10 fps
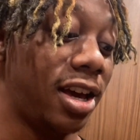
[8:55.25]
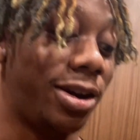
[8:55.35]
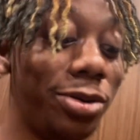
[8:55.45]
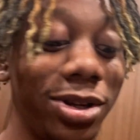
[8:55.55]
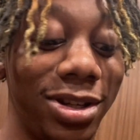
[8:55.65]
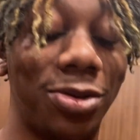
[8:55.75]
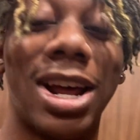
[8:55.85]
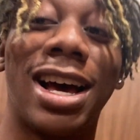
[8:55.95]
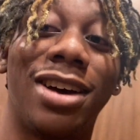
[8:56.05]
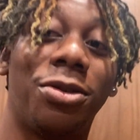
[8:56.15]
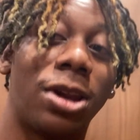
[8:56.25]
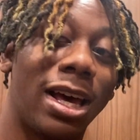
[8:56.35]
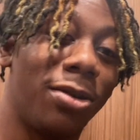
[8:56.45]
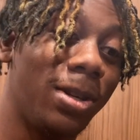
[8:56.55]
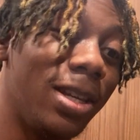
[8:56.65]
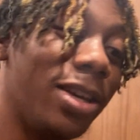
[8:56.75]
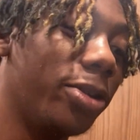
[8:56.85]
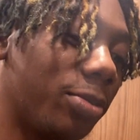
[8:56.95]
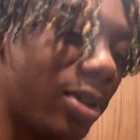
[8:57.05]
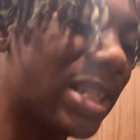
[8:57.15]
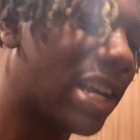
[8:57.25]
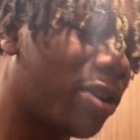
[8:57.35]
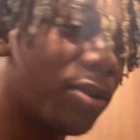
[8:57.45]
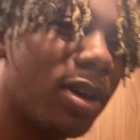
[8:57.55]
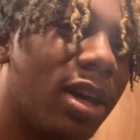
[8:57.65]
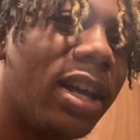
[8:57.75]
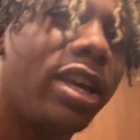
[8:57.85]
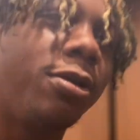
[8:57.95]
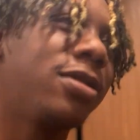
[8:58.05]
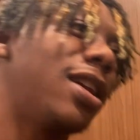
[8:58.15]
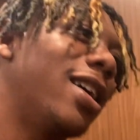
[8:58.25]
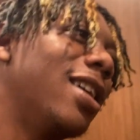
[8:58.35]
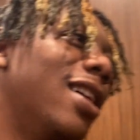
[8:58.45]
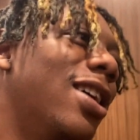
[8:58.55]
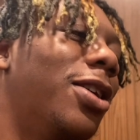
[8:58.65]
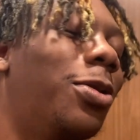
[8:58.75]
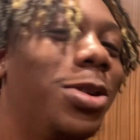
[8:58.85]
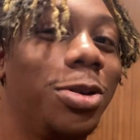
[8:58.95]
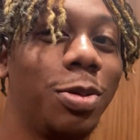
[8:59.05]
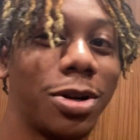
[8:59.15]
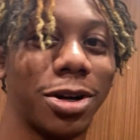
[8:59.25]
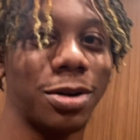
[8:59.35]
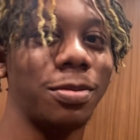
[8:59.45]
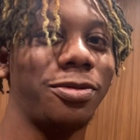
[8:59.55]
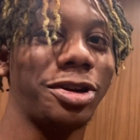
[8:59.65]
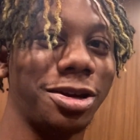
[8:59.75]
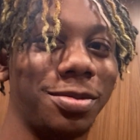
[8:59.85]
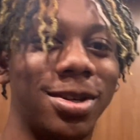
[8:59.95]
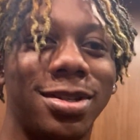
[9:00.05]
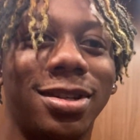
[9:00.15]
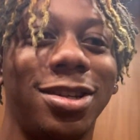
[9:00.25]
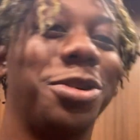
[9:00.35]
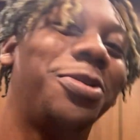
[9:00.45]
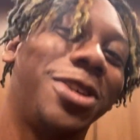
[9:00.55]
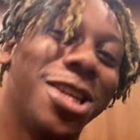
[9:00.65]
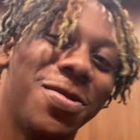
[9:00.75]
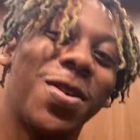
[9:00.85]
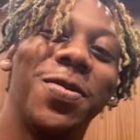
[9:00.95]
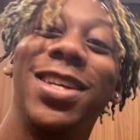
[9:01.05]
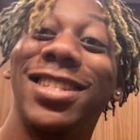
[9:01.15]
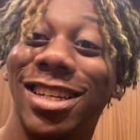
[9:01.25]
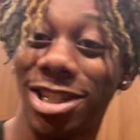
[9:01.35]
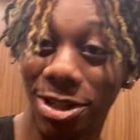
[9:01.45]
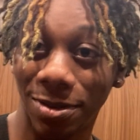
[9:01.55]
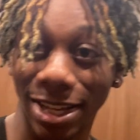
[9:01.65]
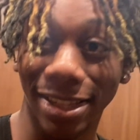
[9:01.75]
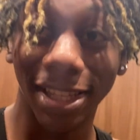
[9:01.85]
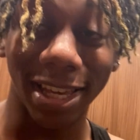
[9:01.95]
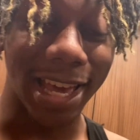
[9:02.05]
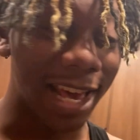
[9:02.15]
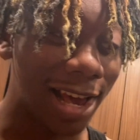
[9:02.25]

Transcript: And when he when I when like he helped us out, he was like, when you become famous, don't forget about me. He said something like that.